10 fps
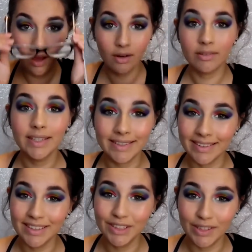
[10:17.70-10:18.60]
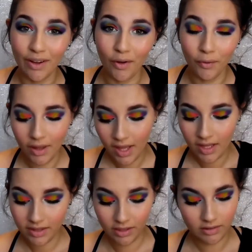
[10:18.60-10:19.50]
Alright, so
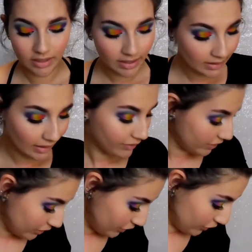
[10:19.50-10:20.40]
the only thing left to